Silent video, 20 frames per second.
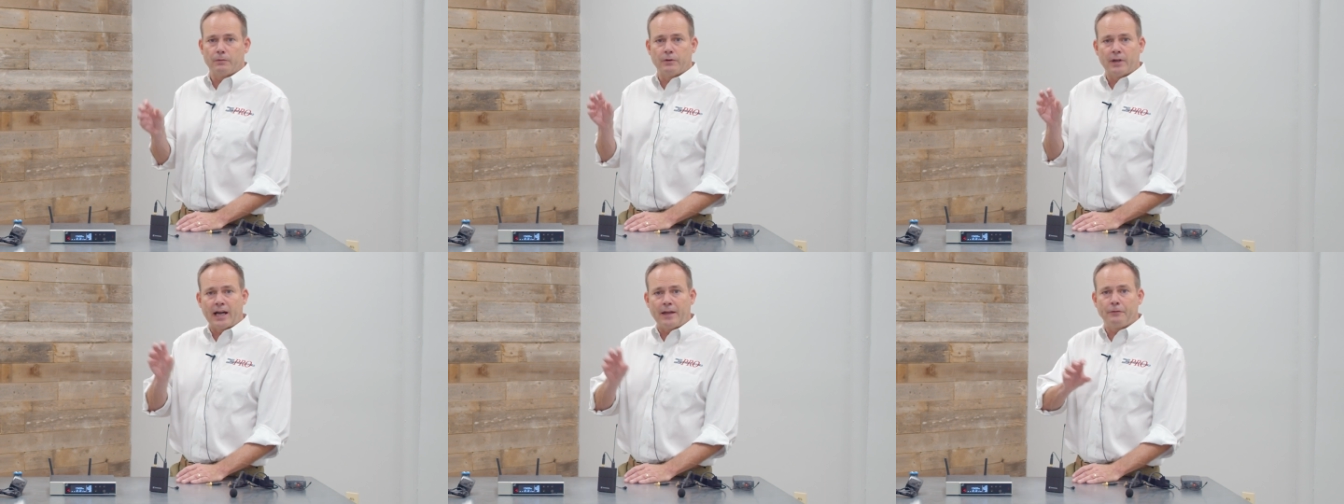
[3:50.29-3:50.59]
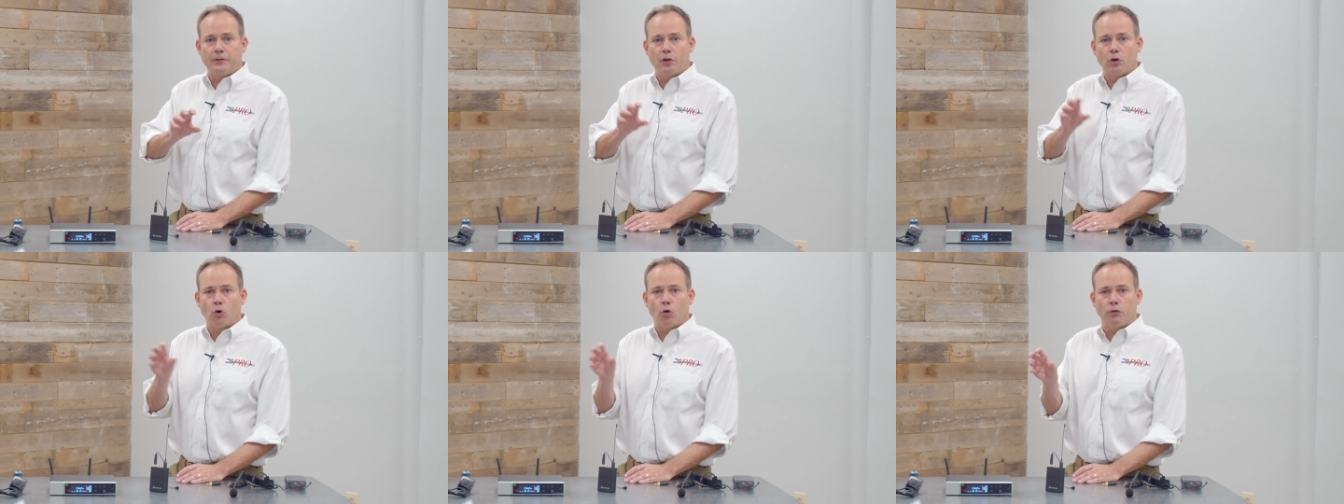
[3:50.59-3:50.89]

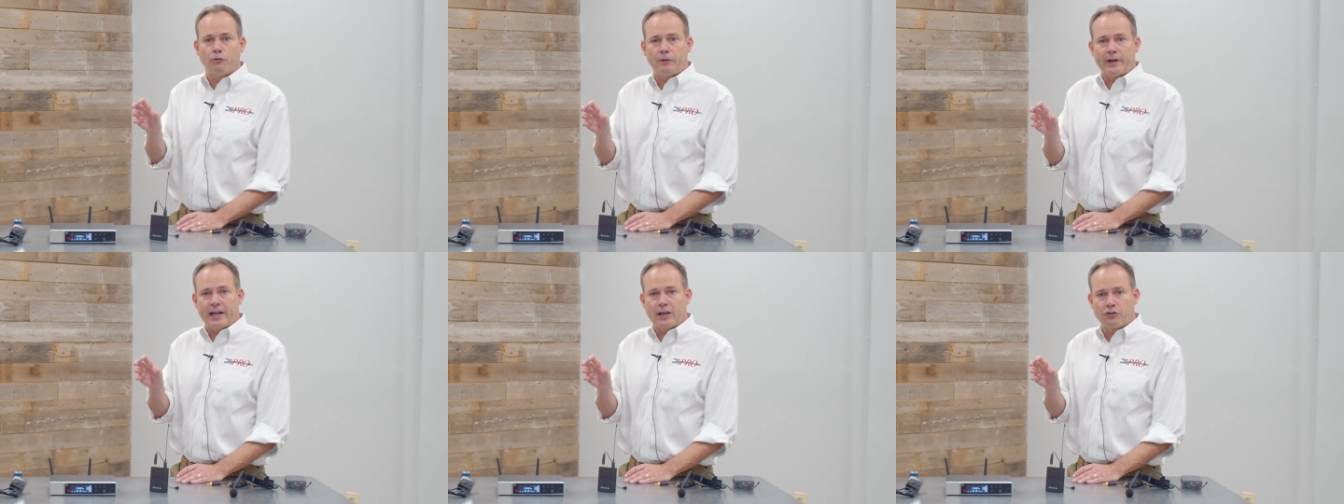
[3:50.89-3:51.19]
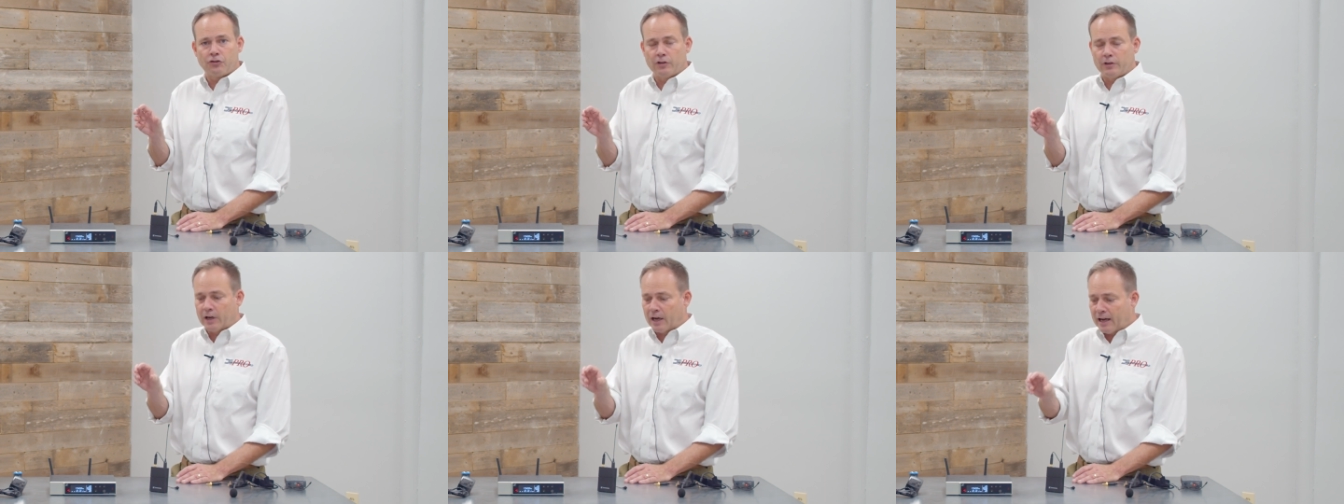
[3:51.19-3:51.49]
not the
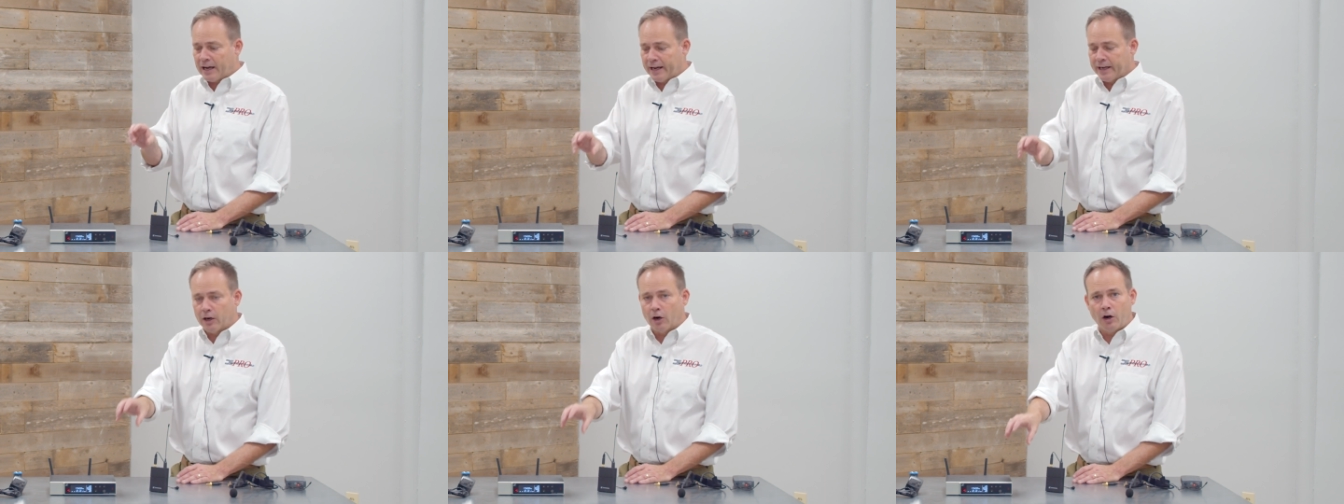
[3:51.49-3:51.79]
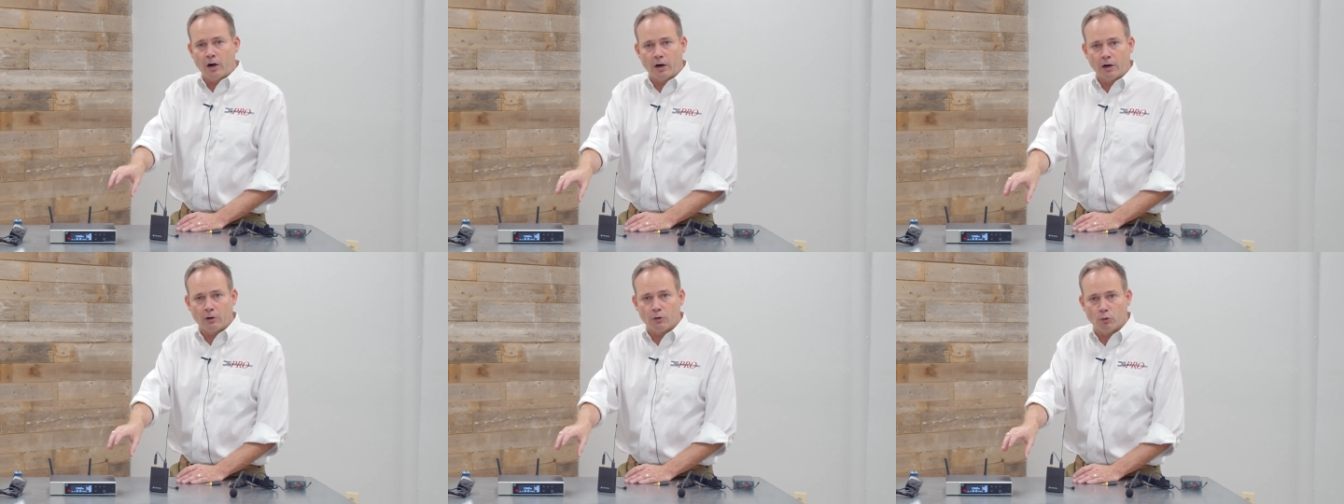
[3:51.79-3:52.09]
old-fashioned
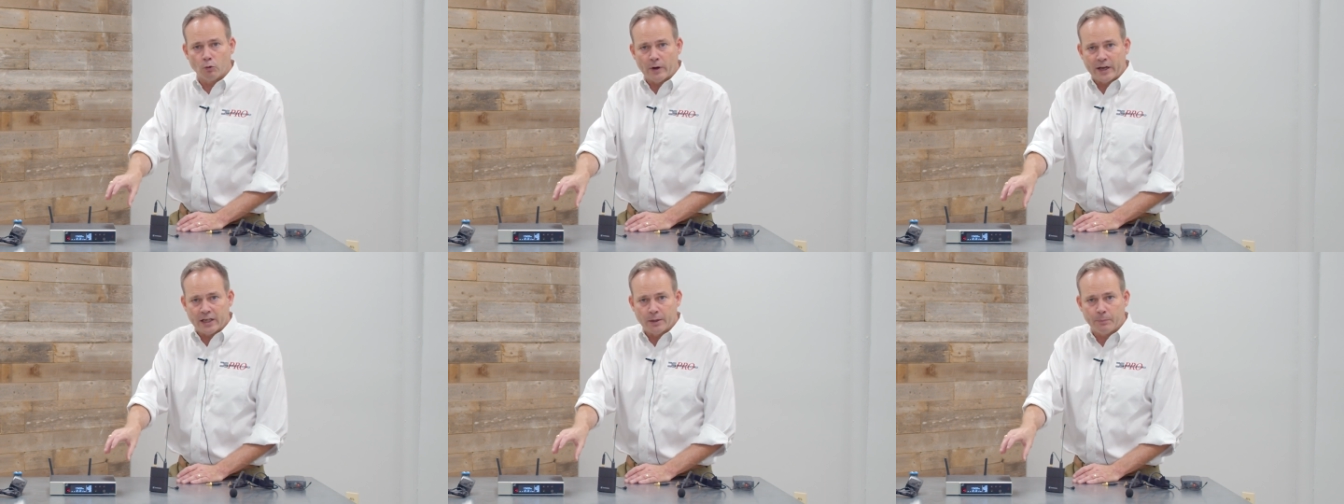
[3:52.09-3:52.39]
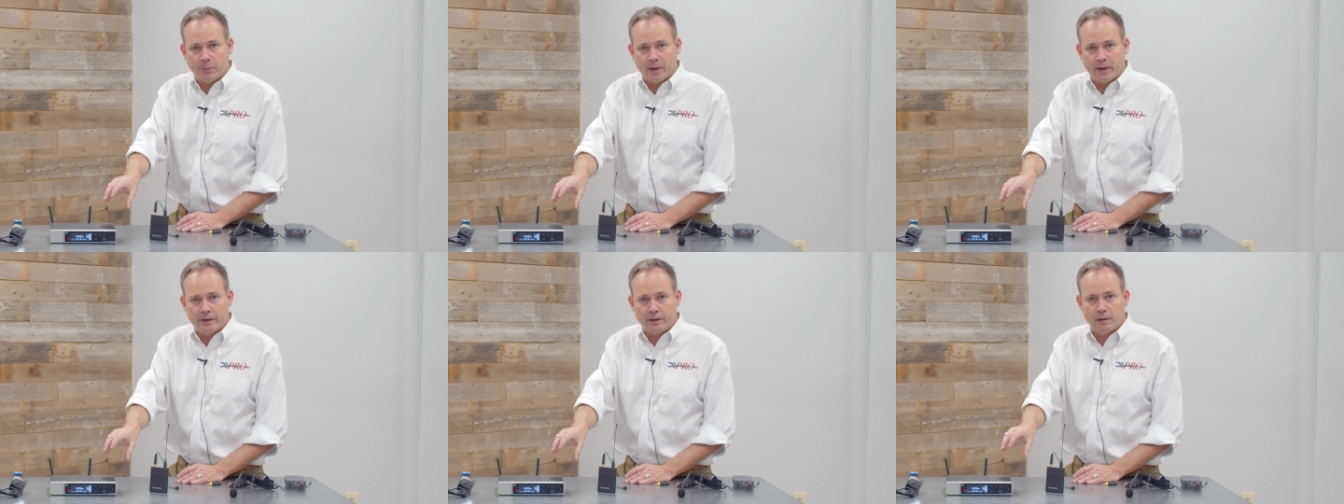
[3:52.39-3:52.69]
IR right
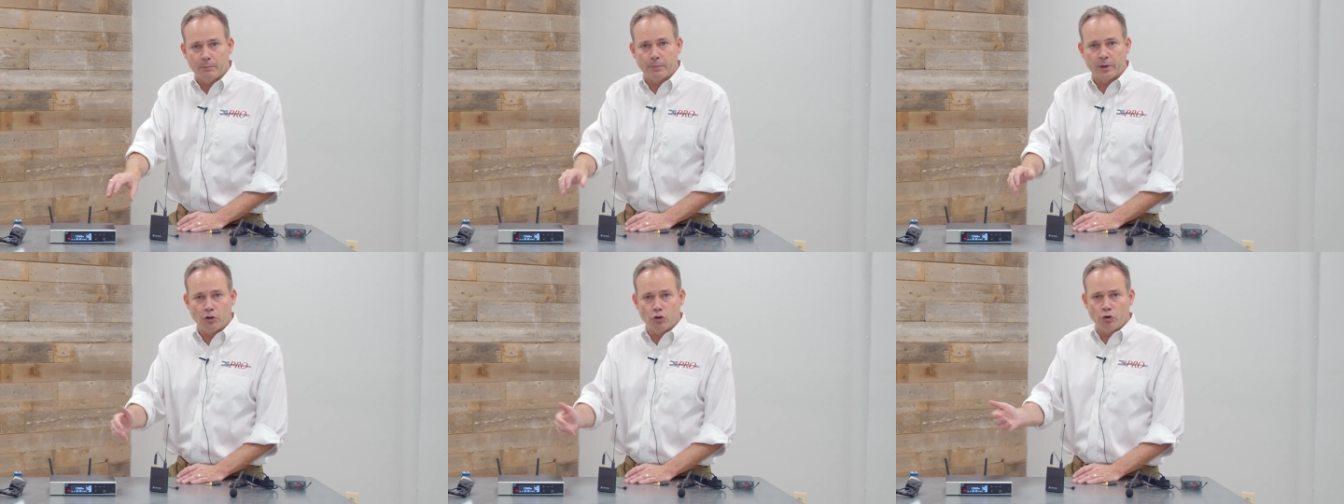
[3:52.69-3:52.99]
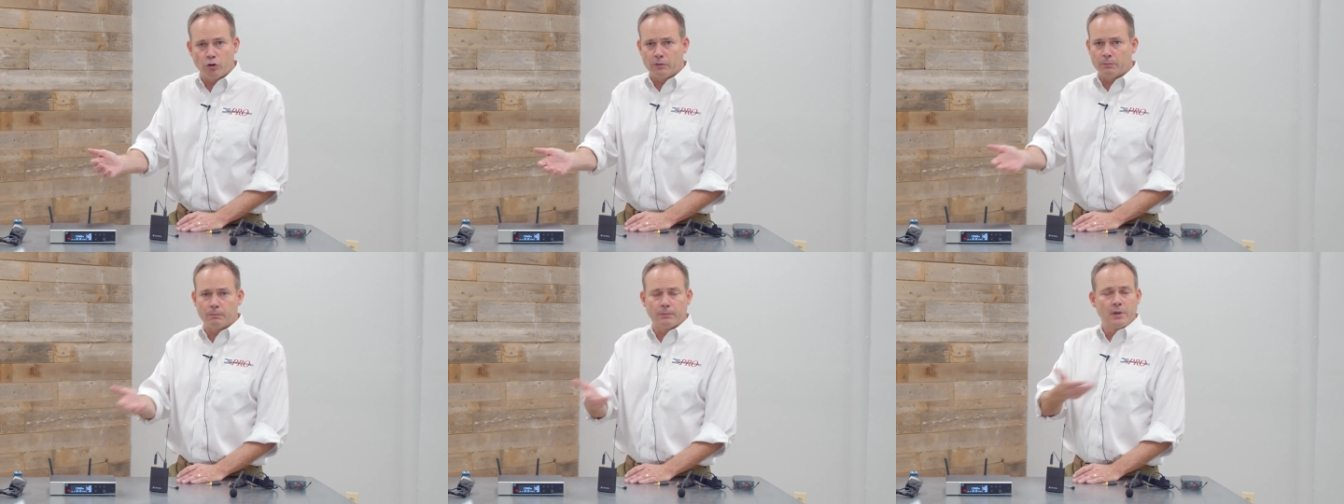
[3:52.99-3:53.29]
up on it, but
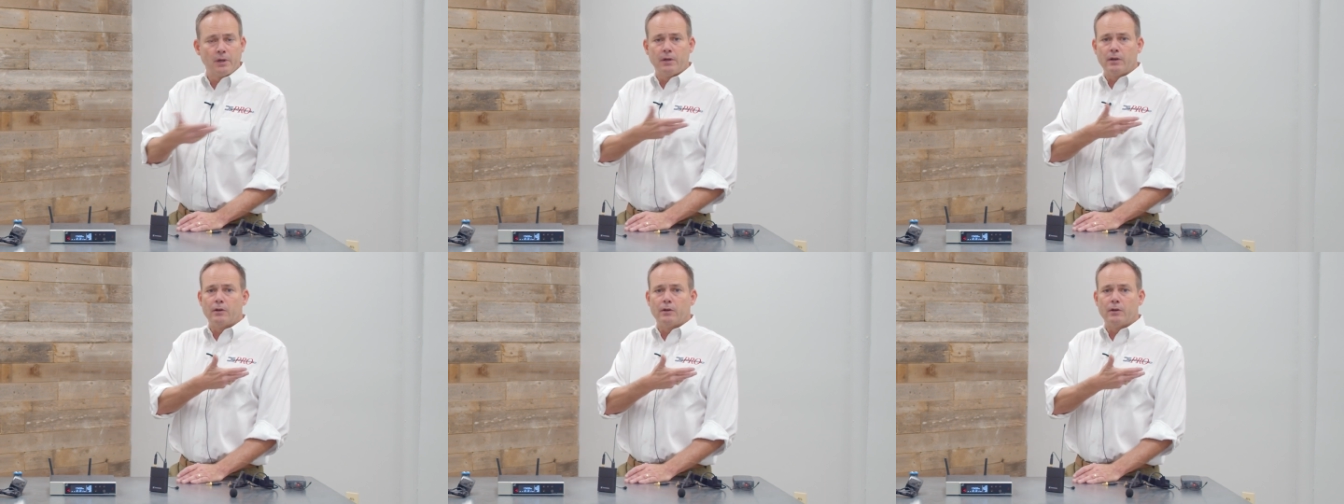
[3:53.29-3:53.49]
you can